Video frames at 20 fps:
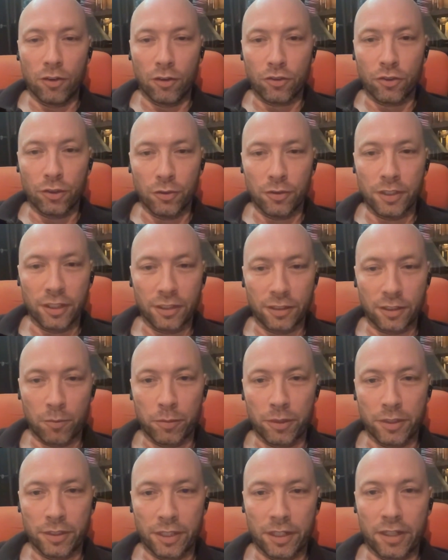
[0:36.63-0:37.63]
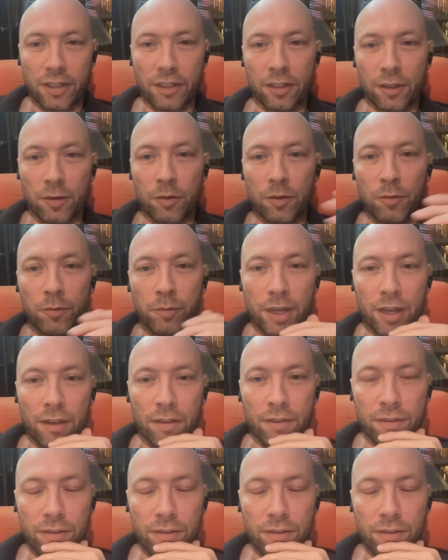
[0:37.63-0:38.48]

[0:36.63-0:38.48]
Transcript: choosing some particular path.